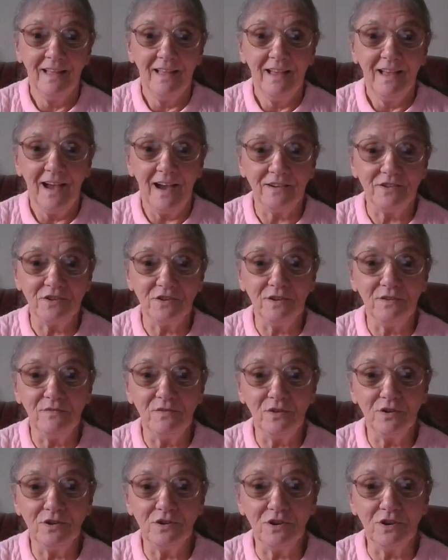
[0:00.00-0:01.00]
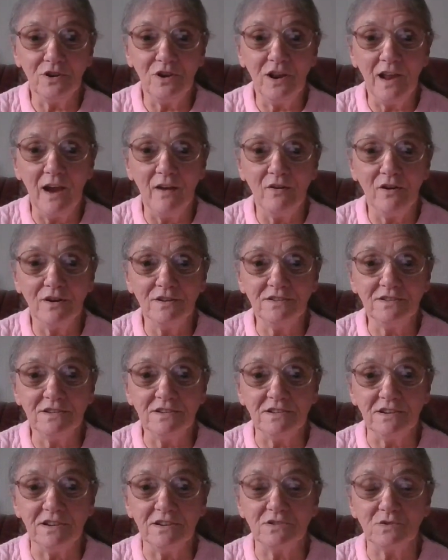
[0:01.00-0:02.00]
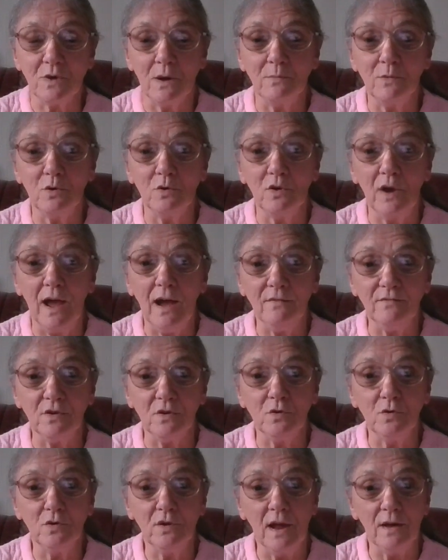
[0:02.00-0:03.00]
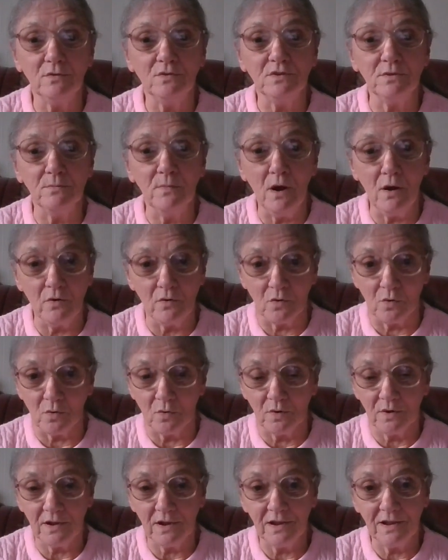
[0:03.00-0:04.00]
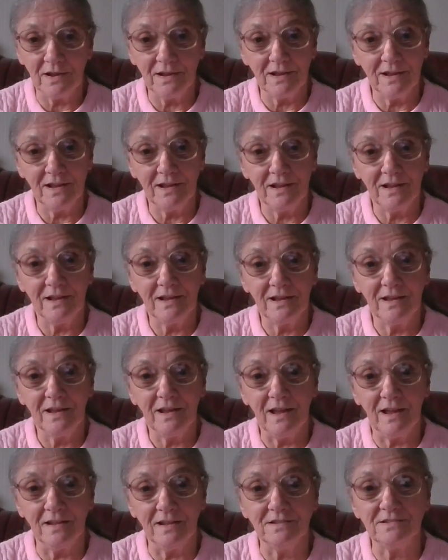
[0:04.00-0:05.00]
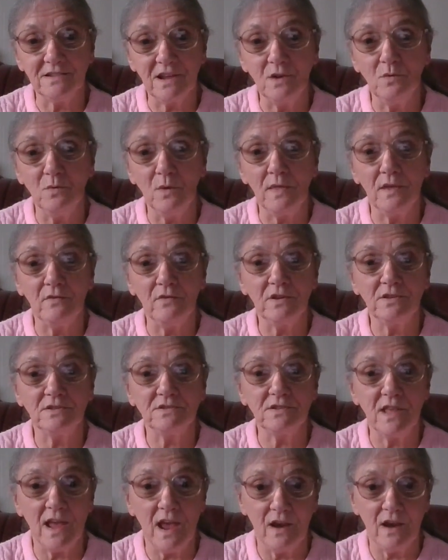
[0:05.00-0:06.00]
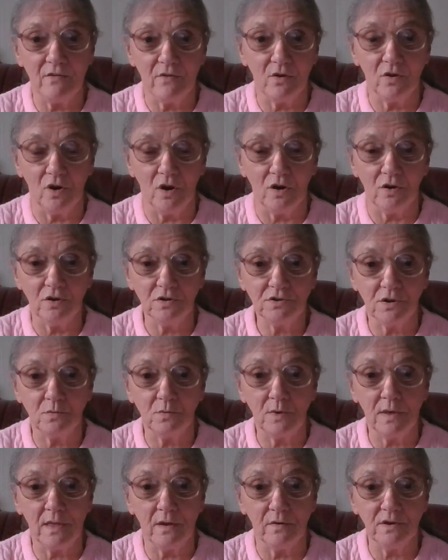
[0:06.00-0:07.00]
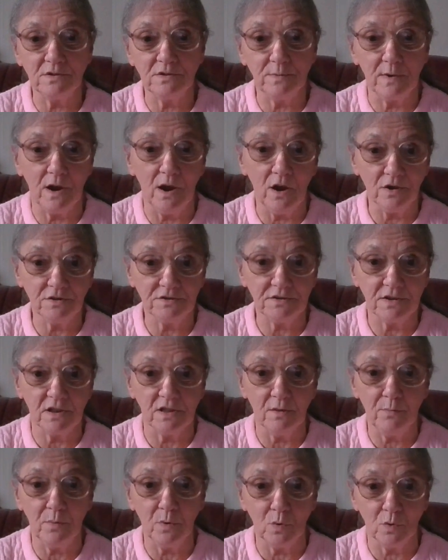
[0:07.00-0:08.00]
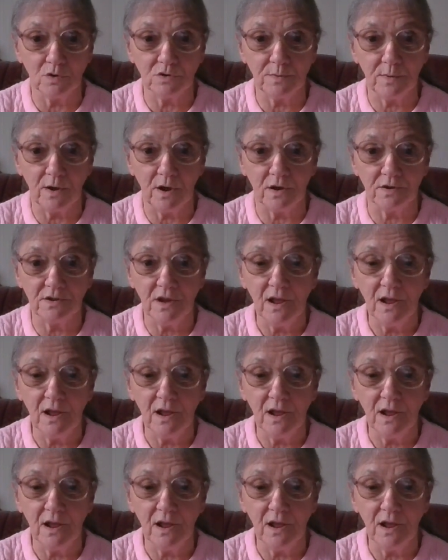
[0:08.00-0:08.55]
I should have looked earlier on today, so I'm going to have to go down tomorrow and see whether it's there or not, or whether it's been lost in the post, because